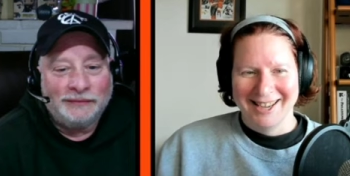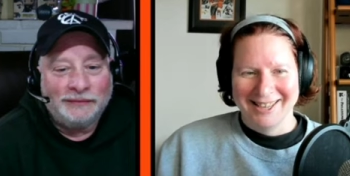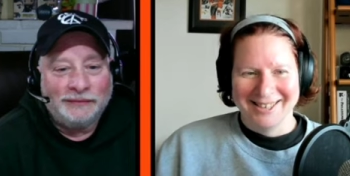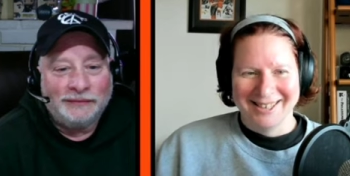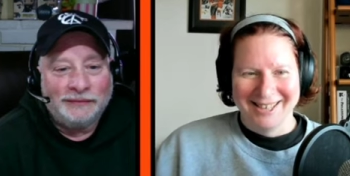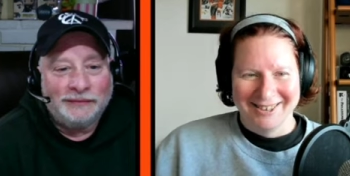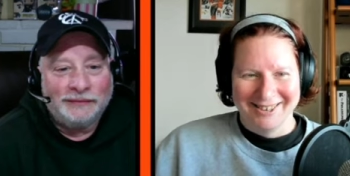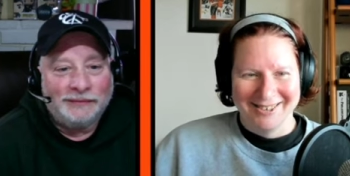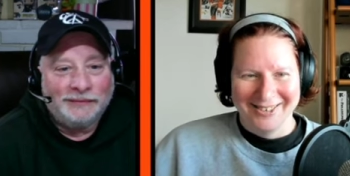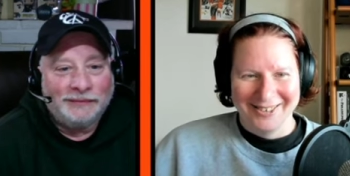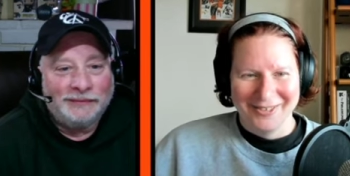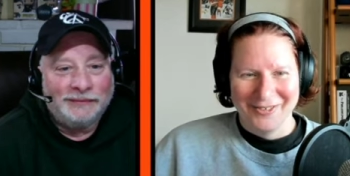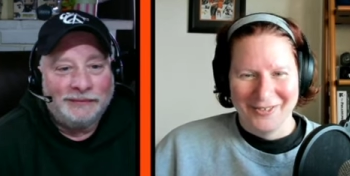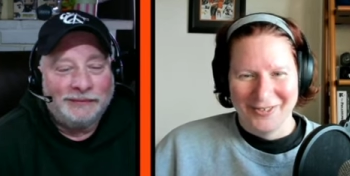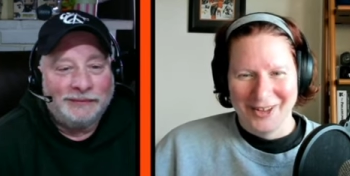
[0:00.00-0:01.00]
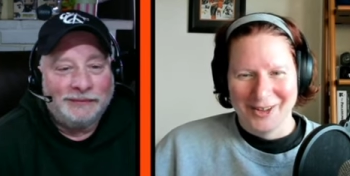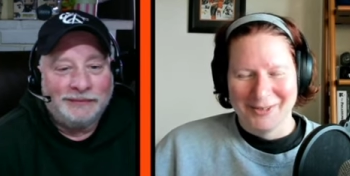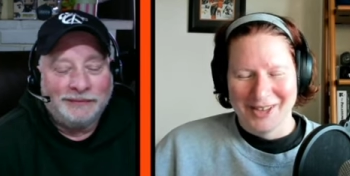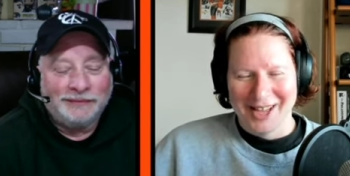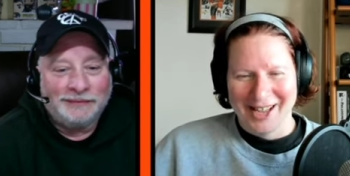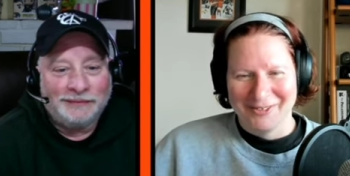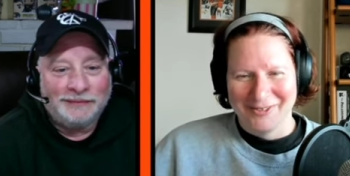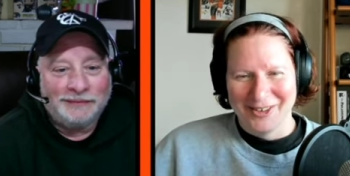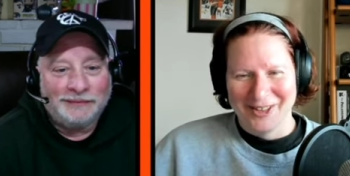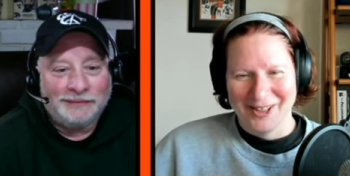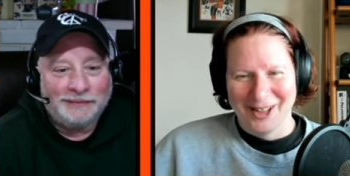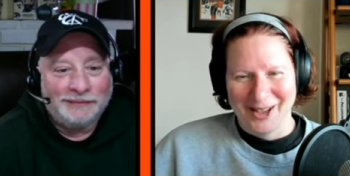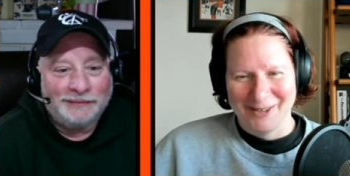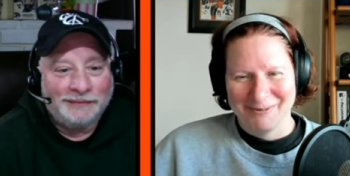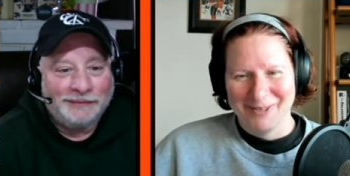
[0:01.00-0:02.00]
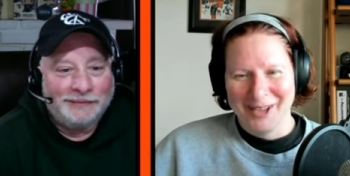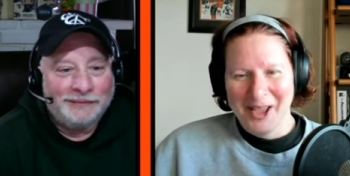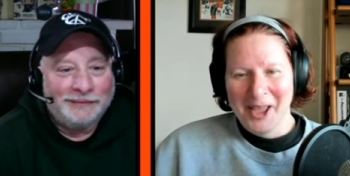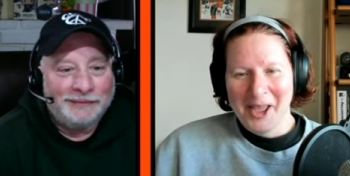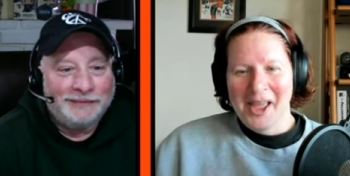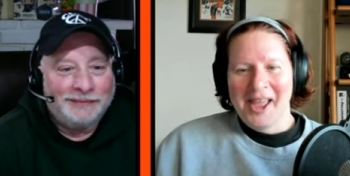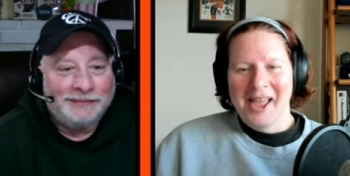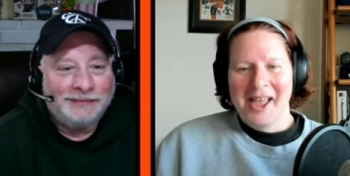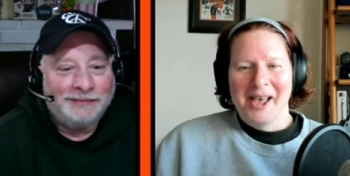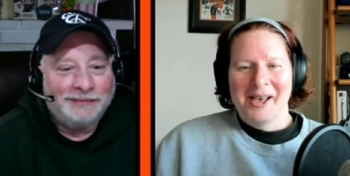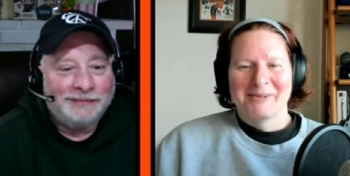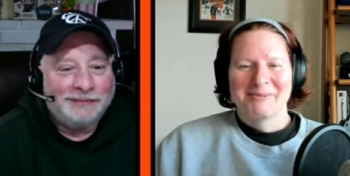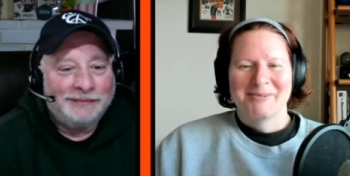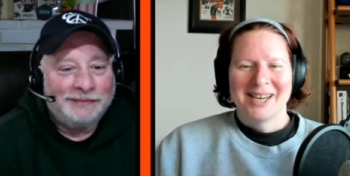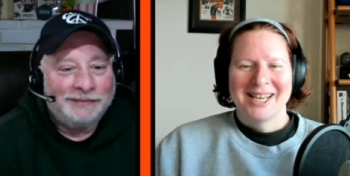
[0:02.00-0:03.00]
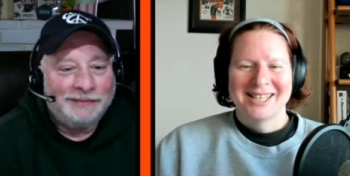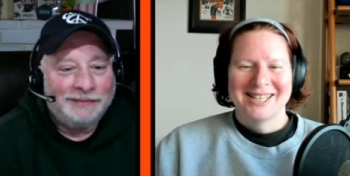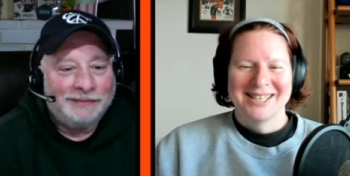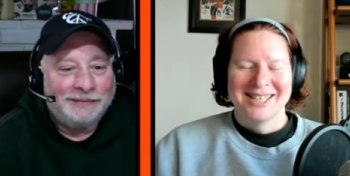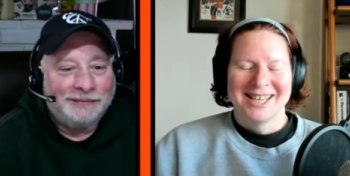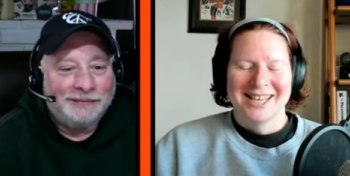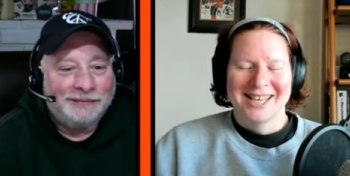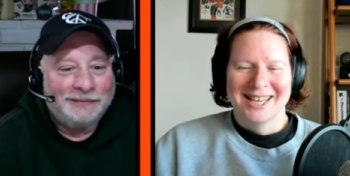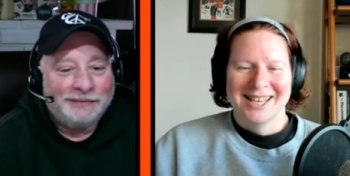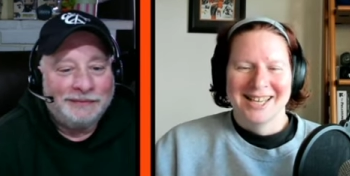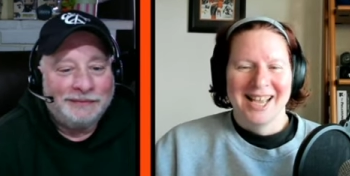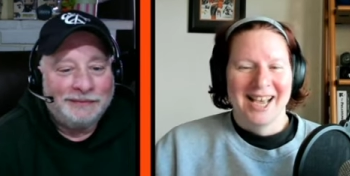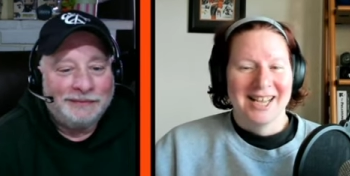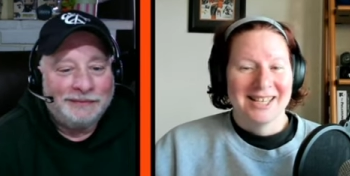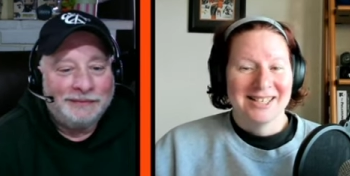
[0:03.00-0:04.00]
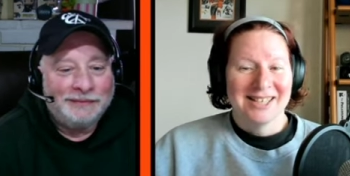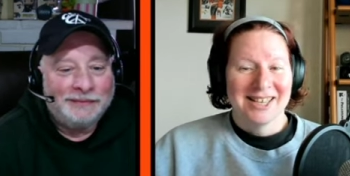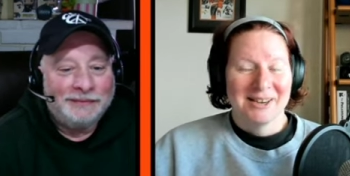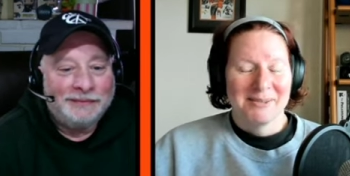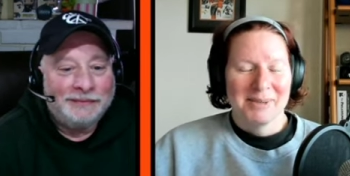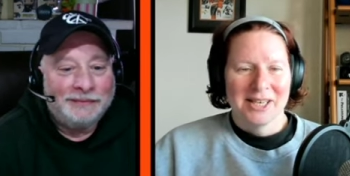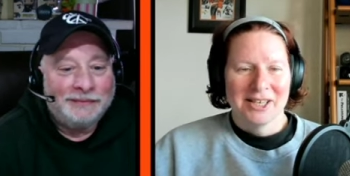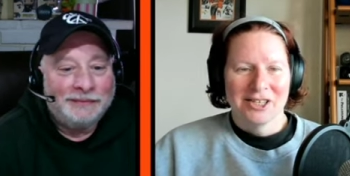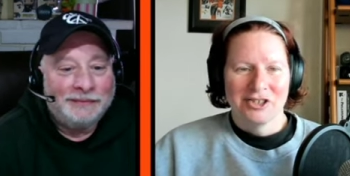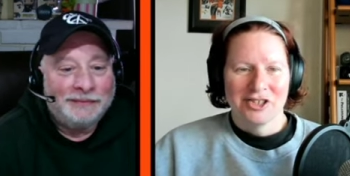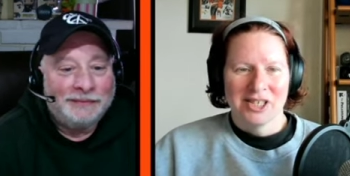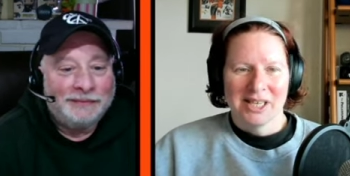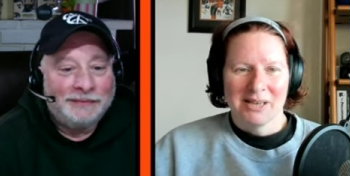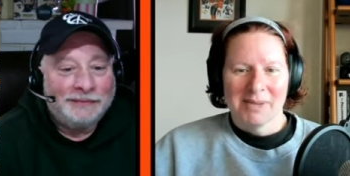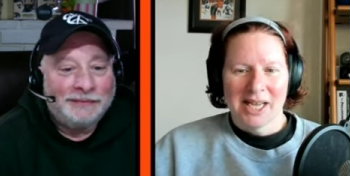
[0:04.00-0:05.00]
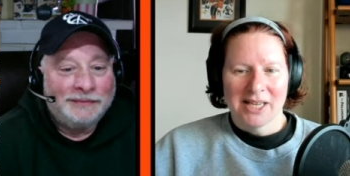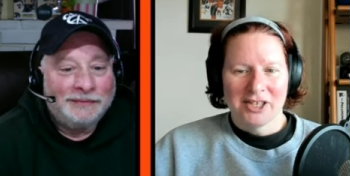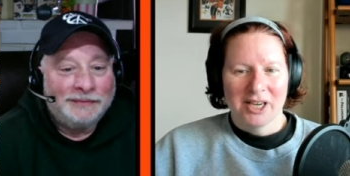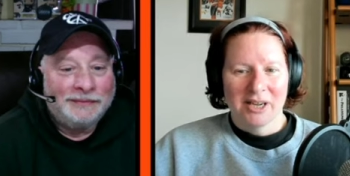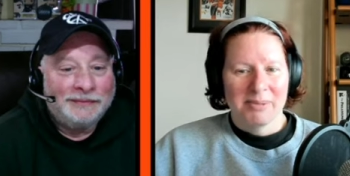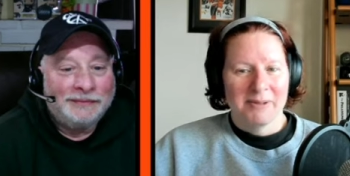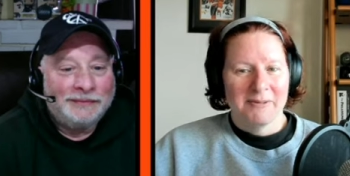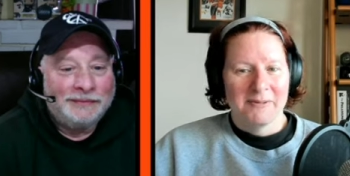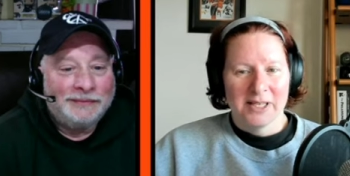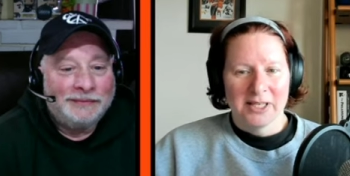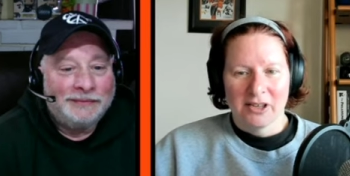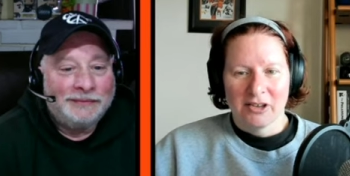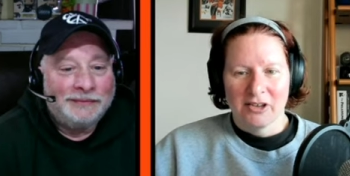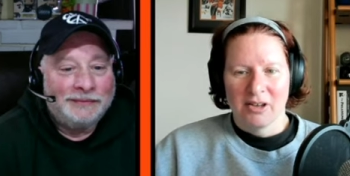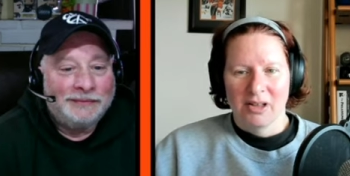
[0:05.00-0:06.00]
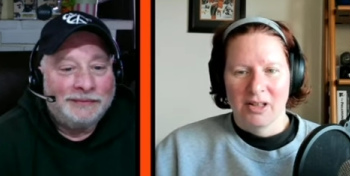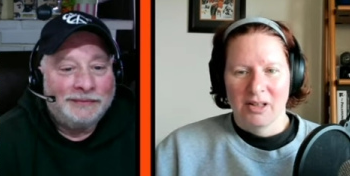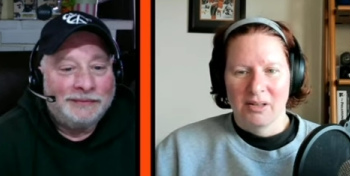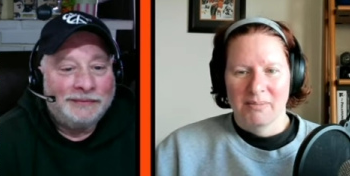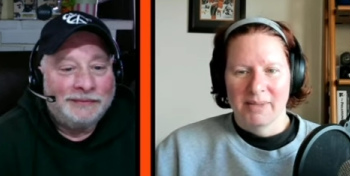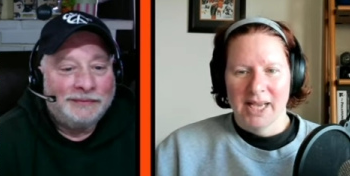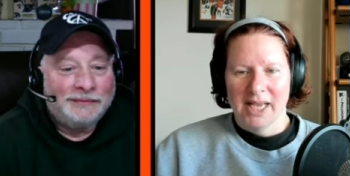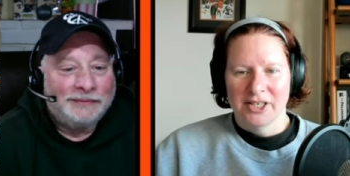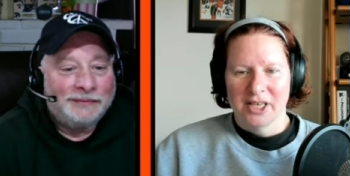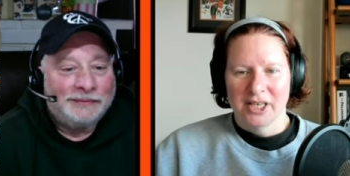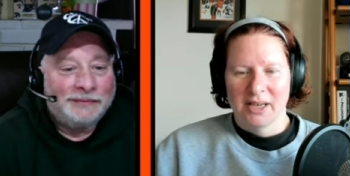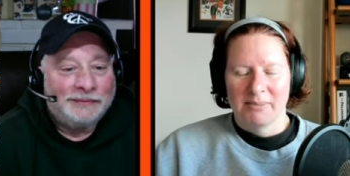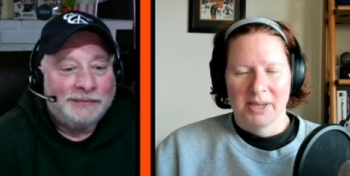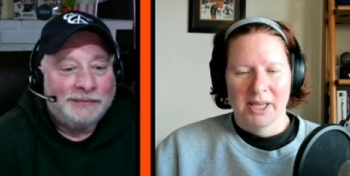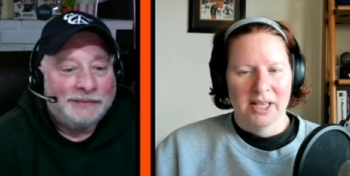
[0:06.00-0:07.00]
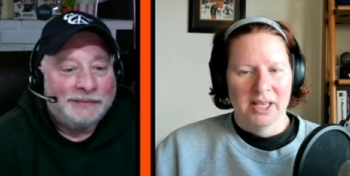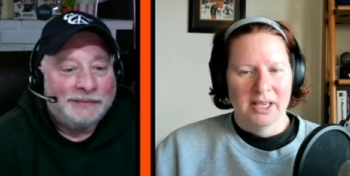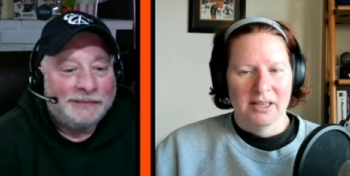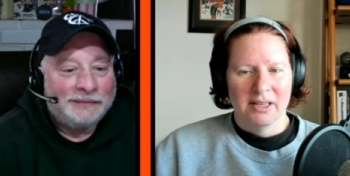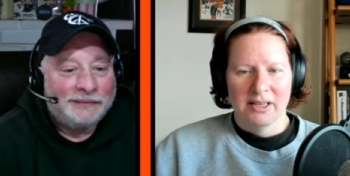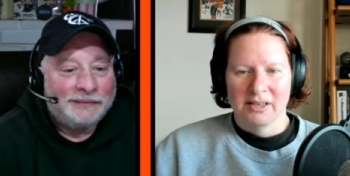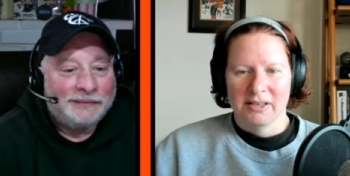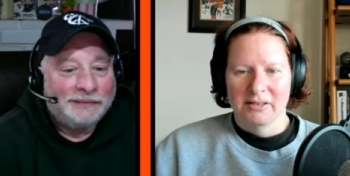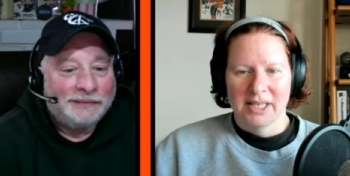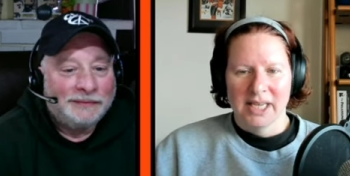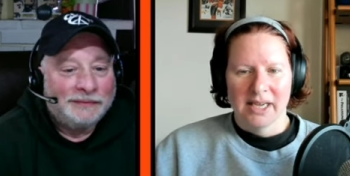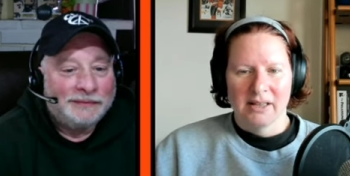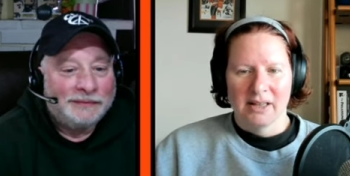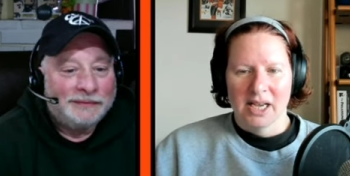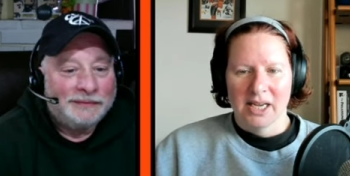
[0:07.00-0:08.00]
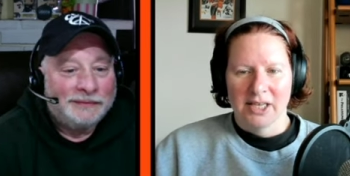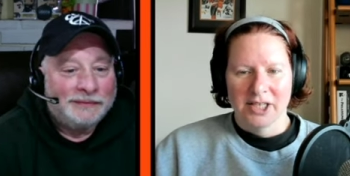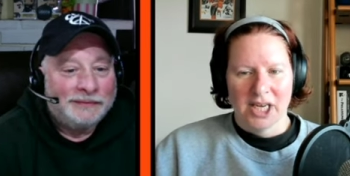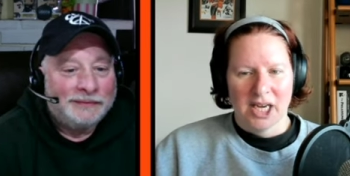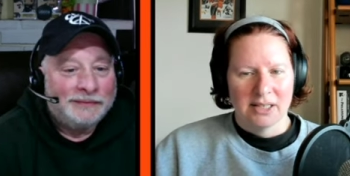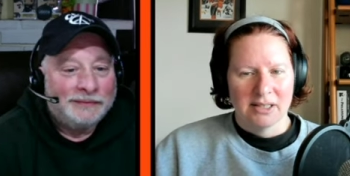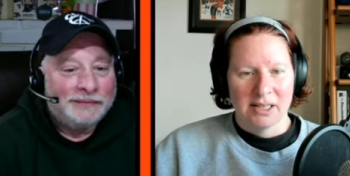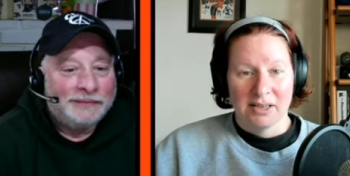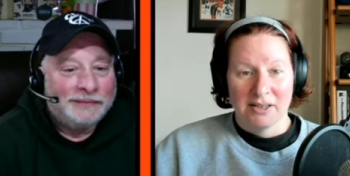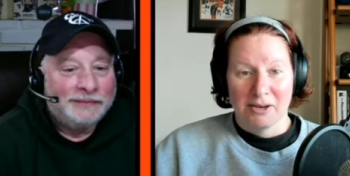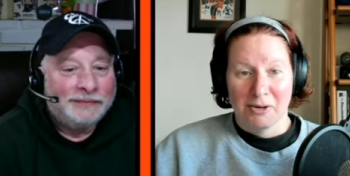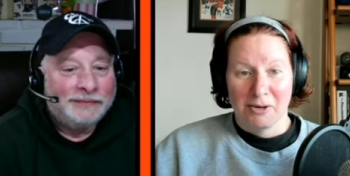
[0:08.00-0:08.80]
Speaker 1: I know feel bad for them. But uh, yeah, it's going to be an interesting matchup, a physical matchup. I think, you know, take a lot of shots on